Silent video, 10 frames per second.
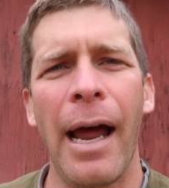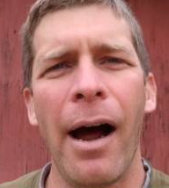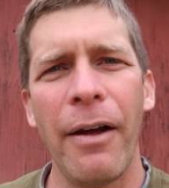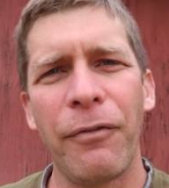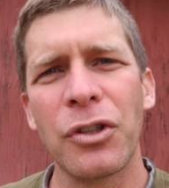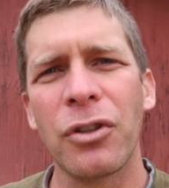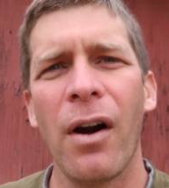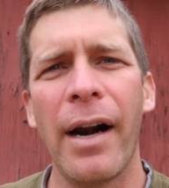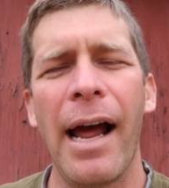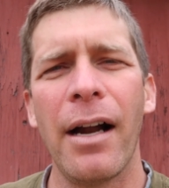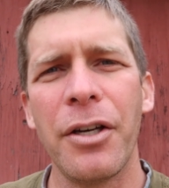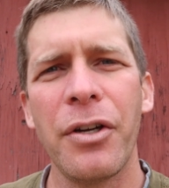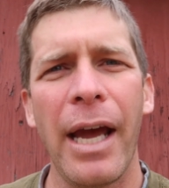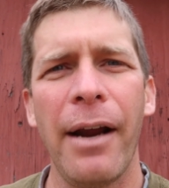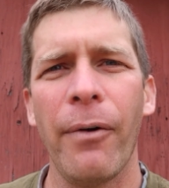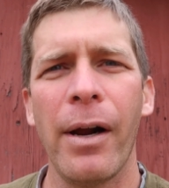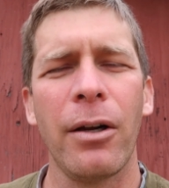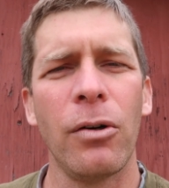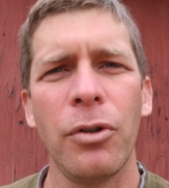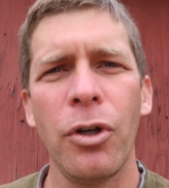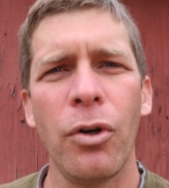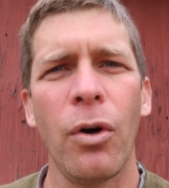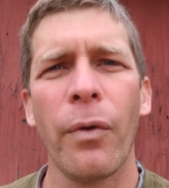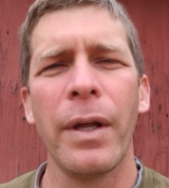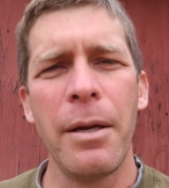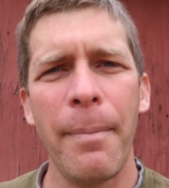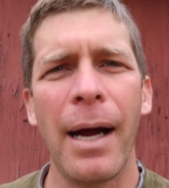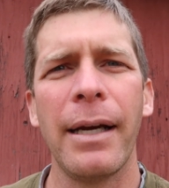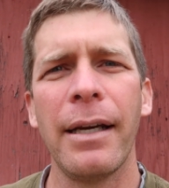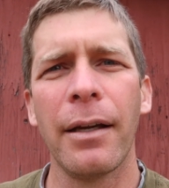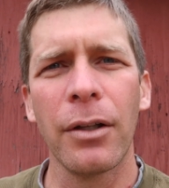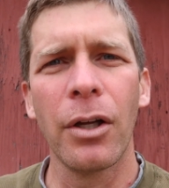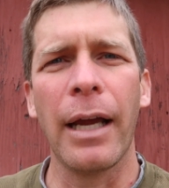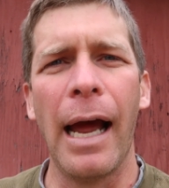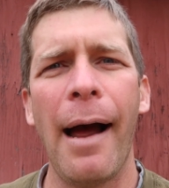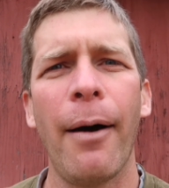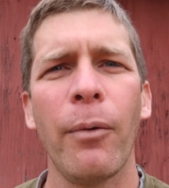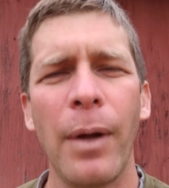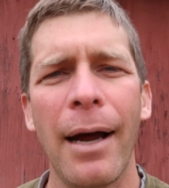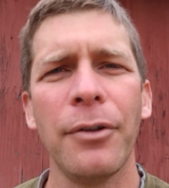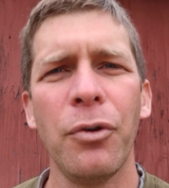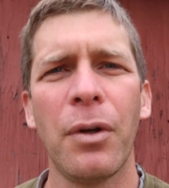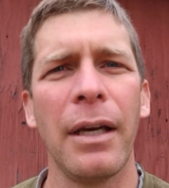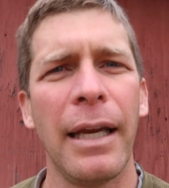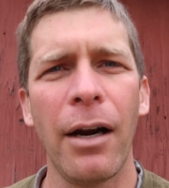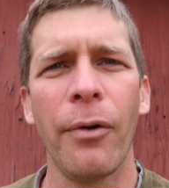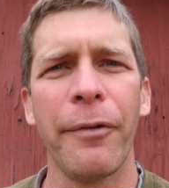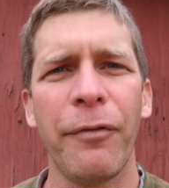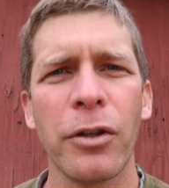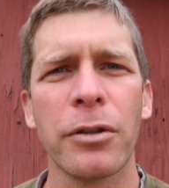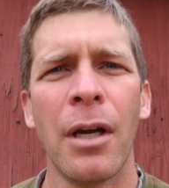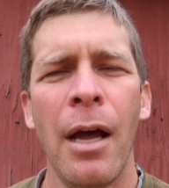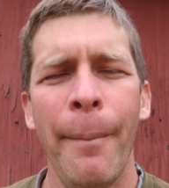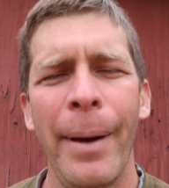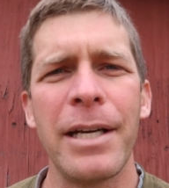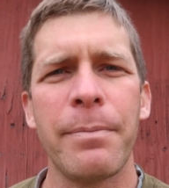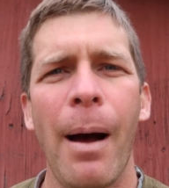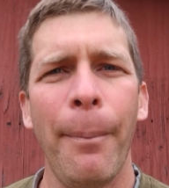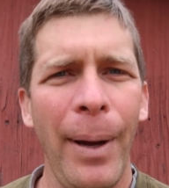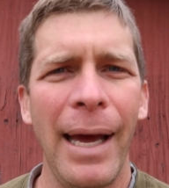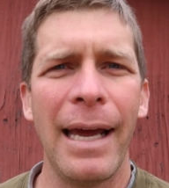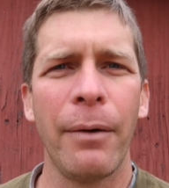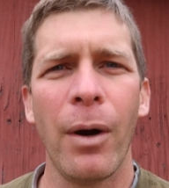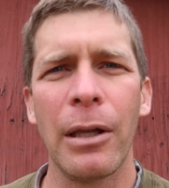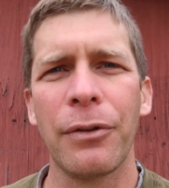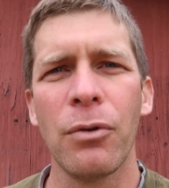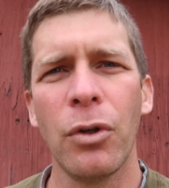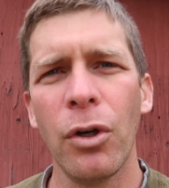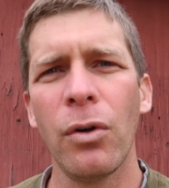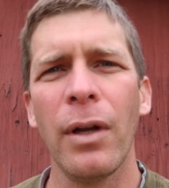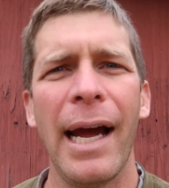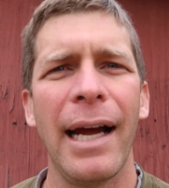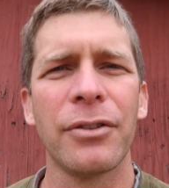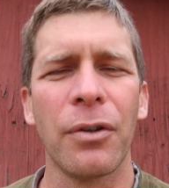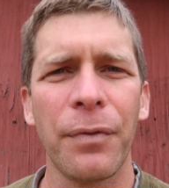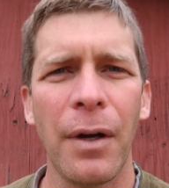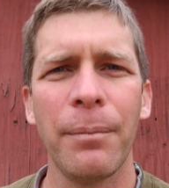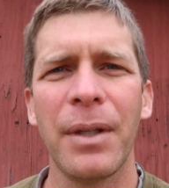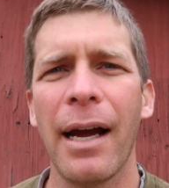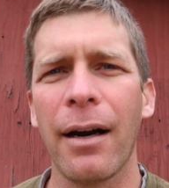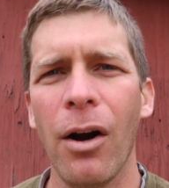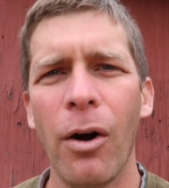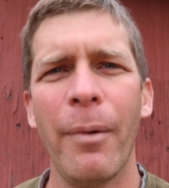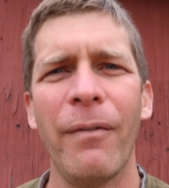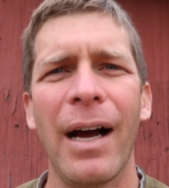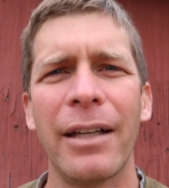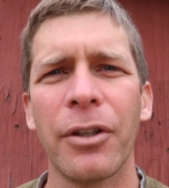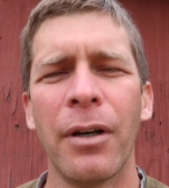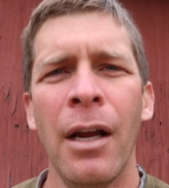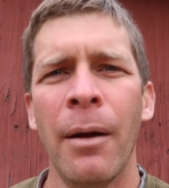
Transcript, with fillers: Now, if you're starting out and you can't rank on Google, then you might need to look at how, how you can get on the first page by paying, whether through Google Ads or Thumbtack or Home Advisor.